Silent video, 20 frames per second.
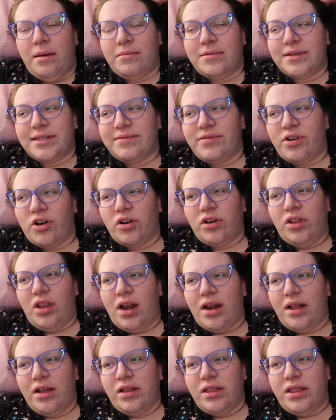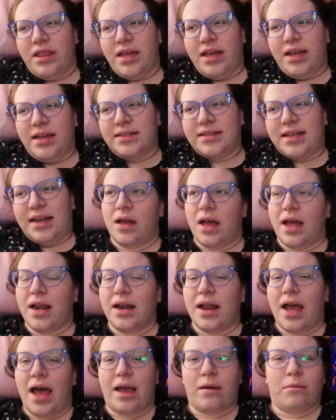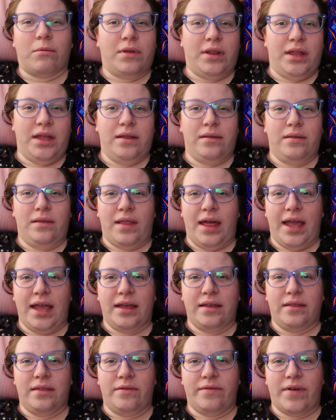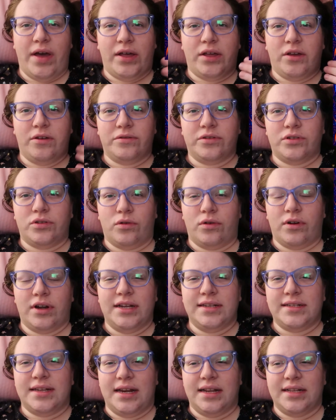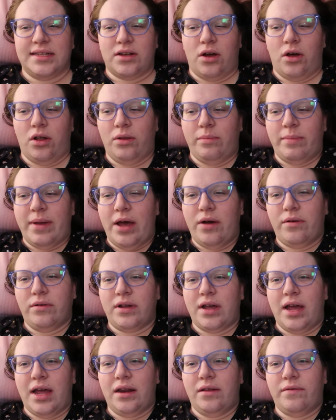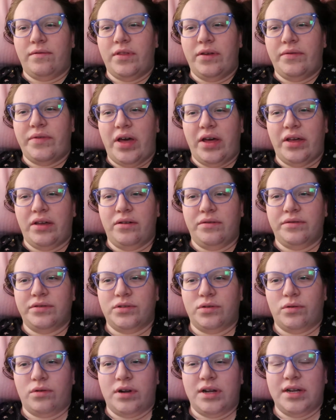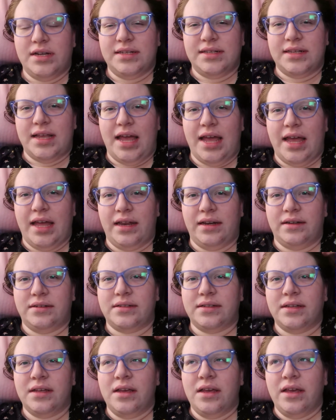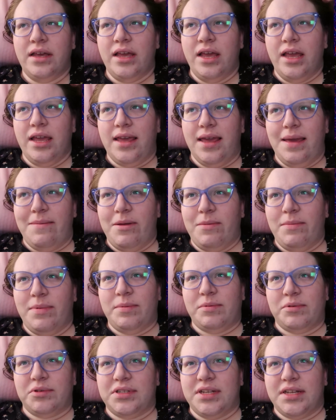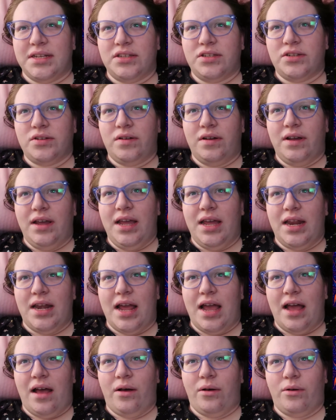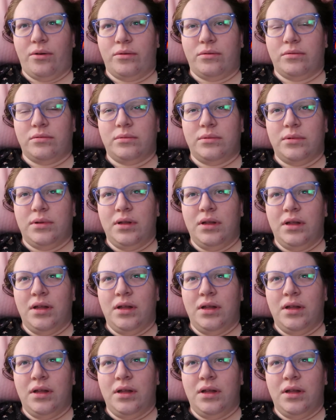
because I've heard a lot of good things. And I really like the value of stories, and it's all about kind of the value of stories and keeping people's history, and how